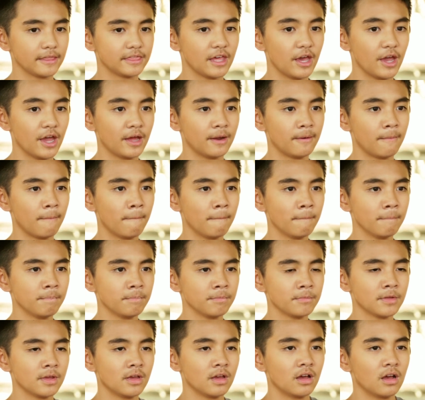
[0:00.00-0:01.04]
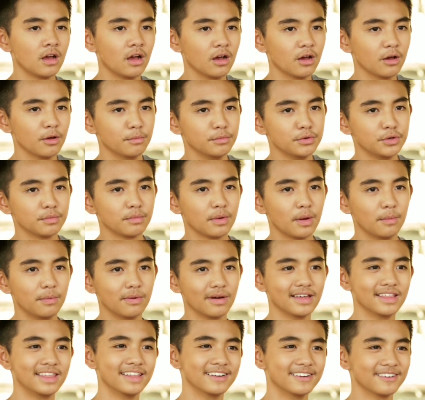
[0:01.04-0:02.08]
At the end, me and my
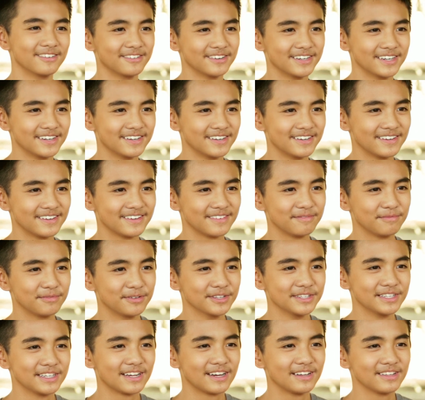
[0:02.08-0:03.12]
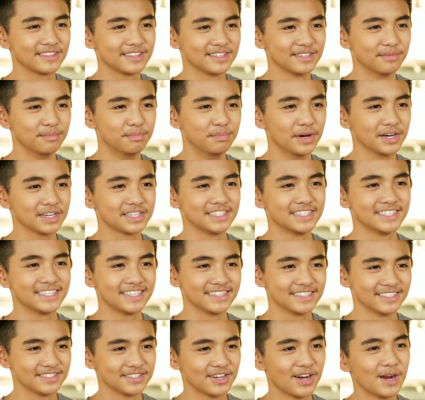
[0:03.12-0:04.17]
brother were pulling out the bucket
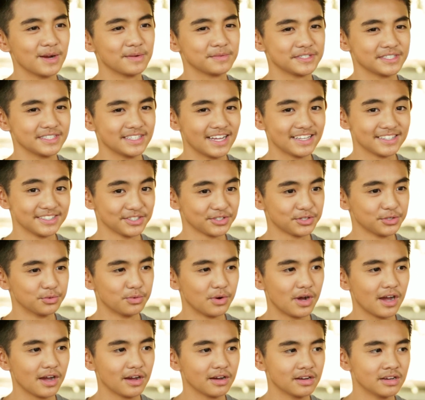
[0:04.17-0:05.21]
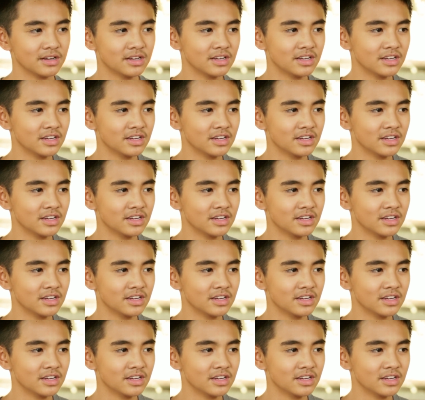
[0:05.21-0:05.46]
and the tarps, and that took a while.